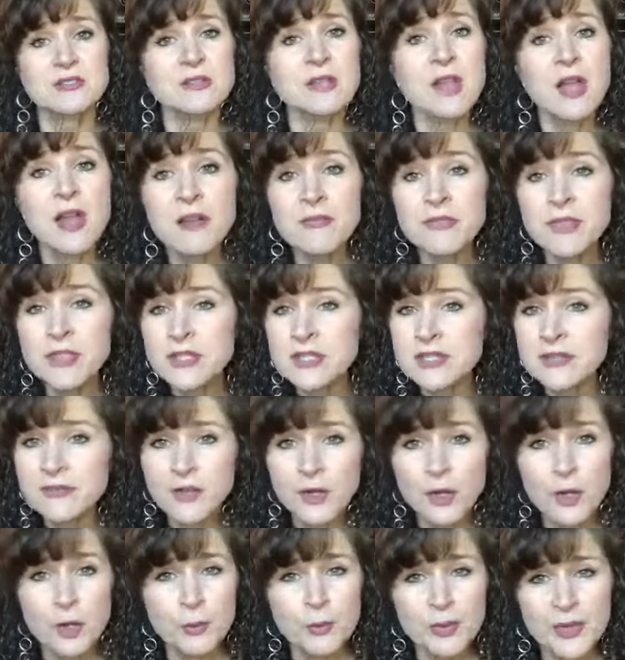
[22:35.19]
Love the
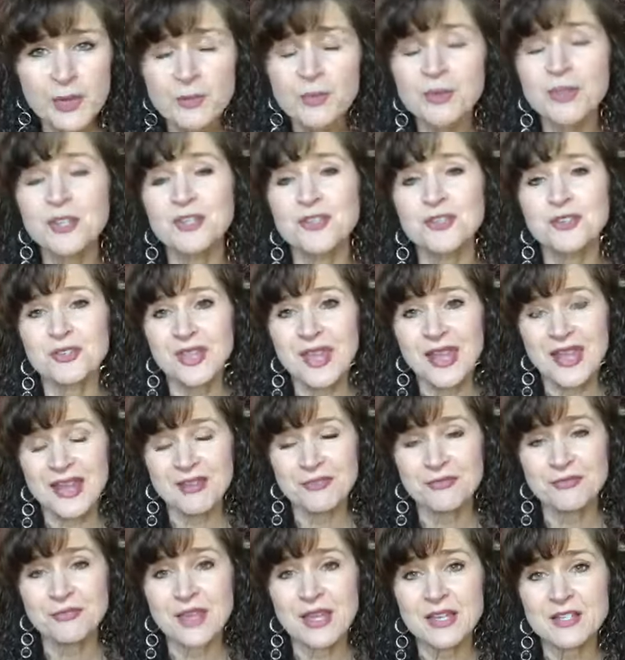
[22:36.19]
difficult people in your
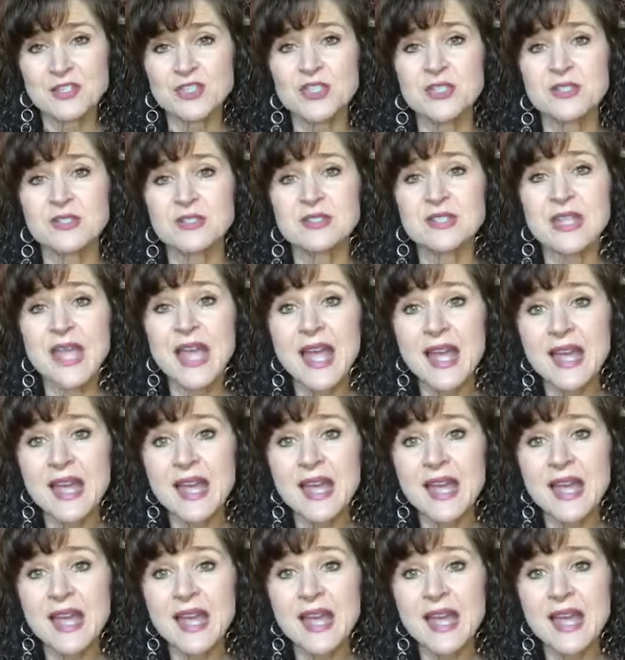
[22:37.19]
life like Jesus.